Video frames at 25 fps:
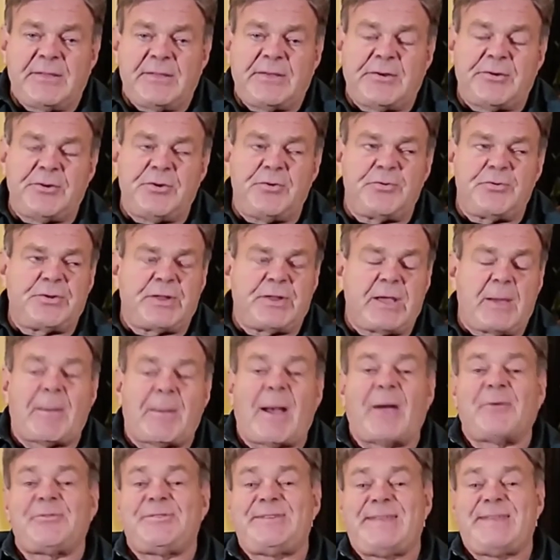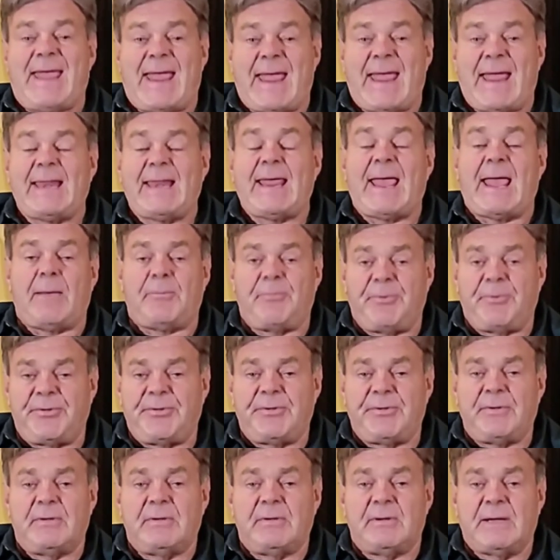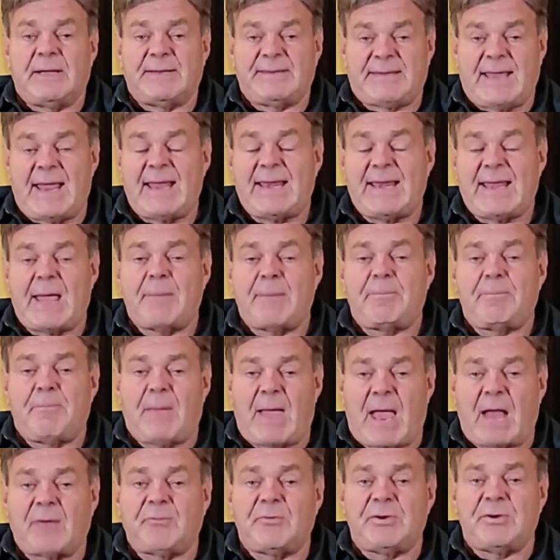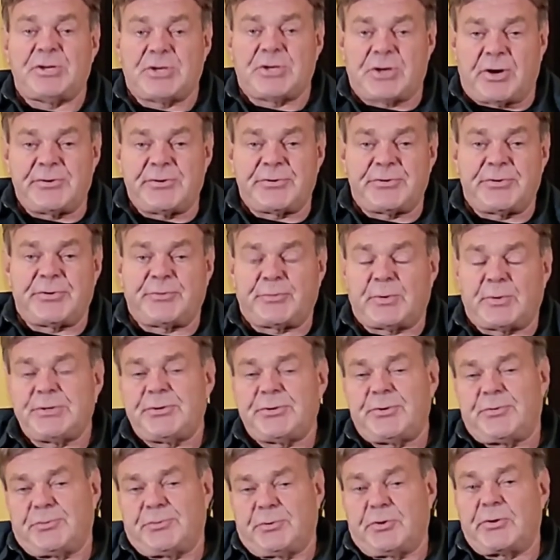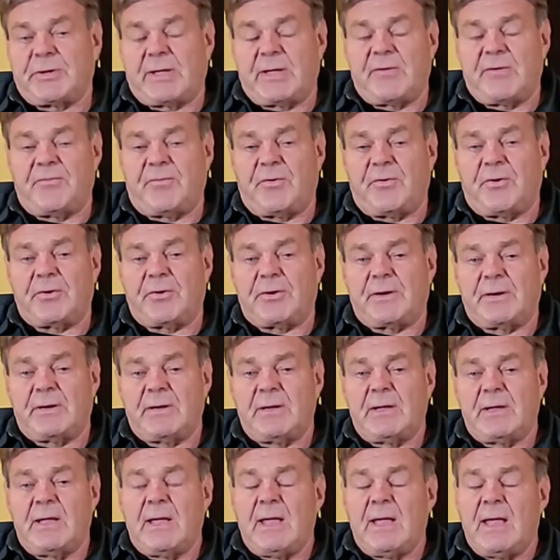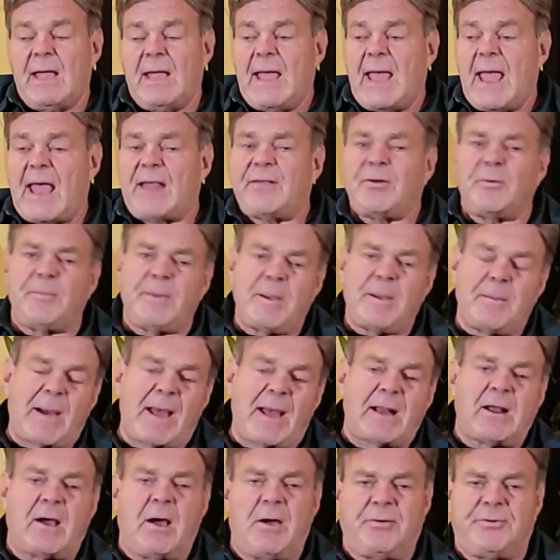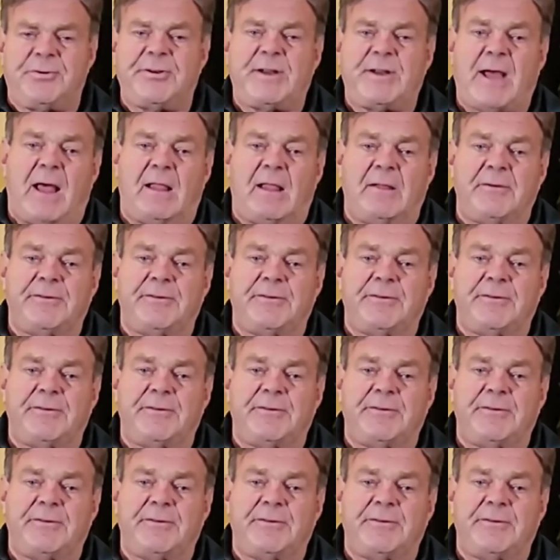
They're usually about 10 amps. A 10 amp battery charger is what you're looking for, and it'll be about $100.